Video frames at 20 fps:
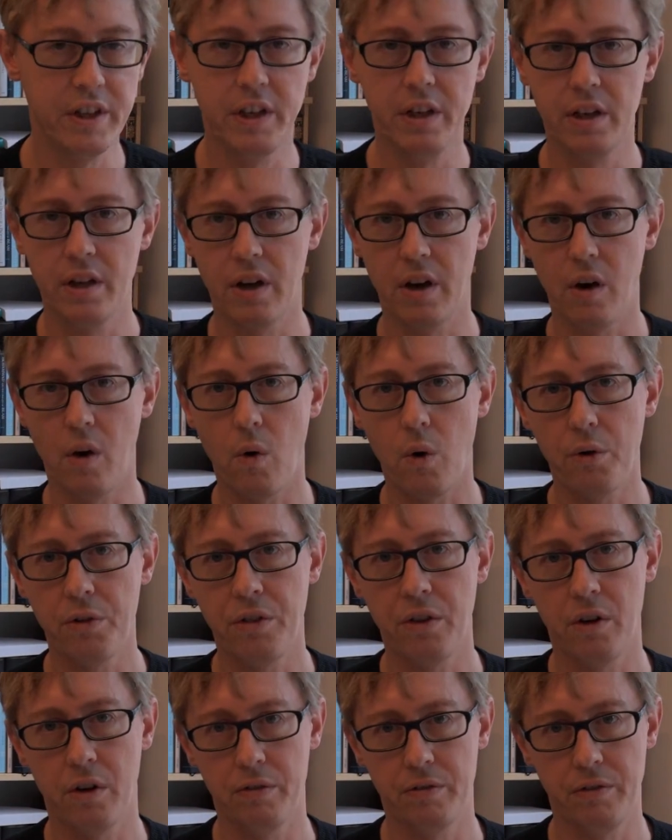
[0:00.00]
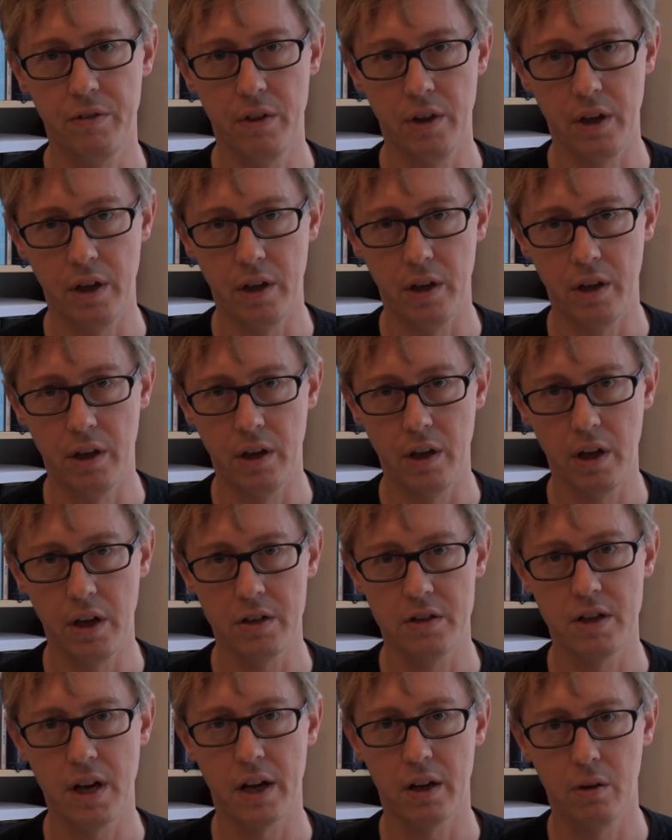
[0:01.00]
the author of the
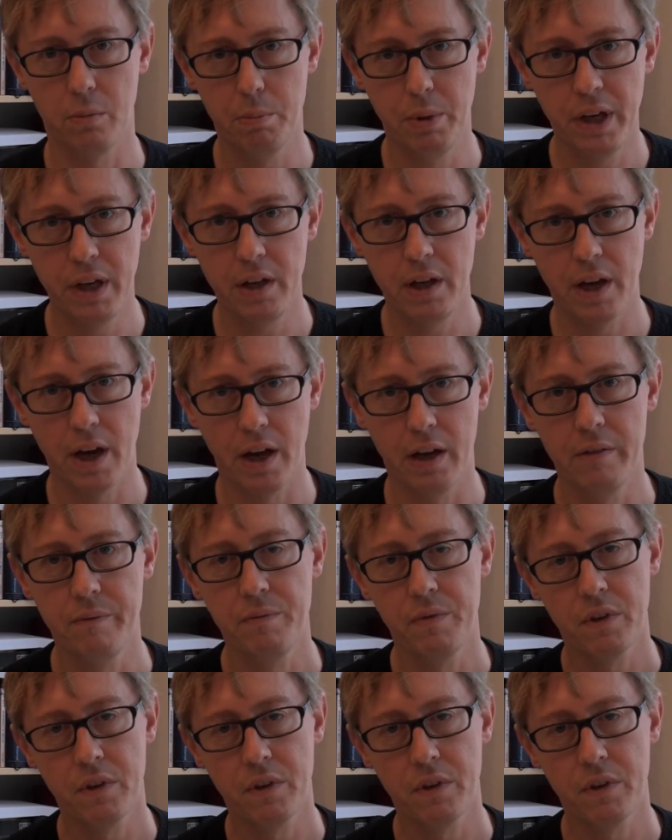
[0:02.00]
encyclopedia